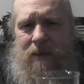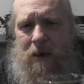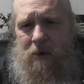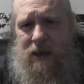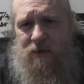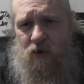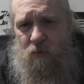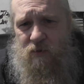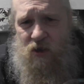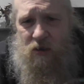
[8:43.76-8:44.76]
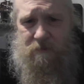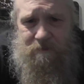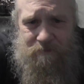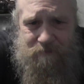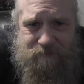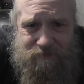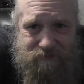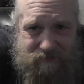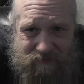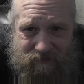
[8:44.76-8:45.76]
Alright, the cum shot.
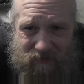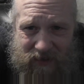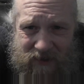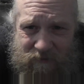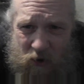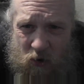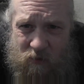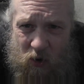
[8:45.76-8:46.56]
The foam